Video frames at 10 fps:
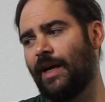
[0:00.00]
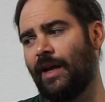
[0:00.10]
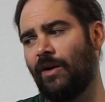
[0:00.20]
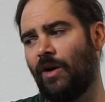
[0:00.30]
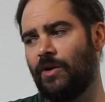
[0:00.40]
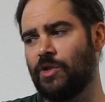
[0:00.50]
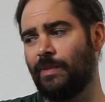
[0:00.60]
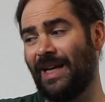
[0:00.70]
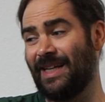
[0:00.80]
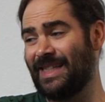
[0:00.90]
And also
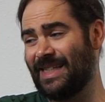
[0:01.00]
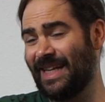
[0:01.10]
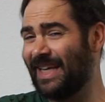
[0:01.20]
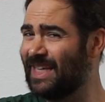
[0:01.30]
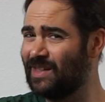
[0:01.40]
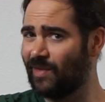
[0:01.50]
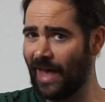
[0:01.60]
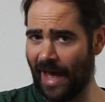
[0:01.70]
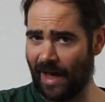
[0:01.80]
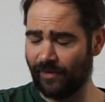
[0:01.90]
because it's in the key of
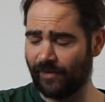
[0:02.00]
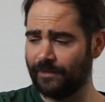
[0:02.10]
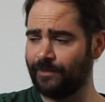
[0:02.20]
F,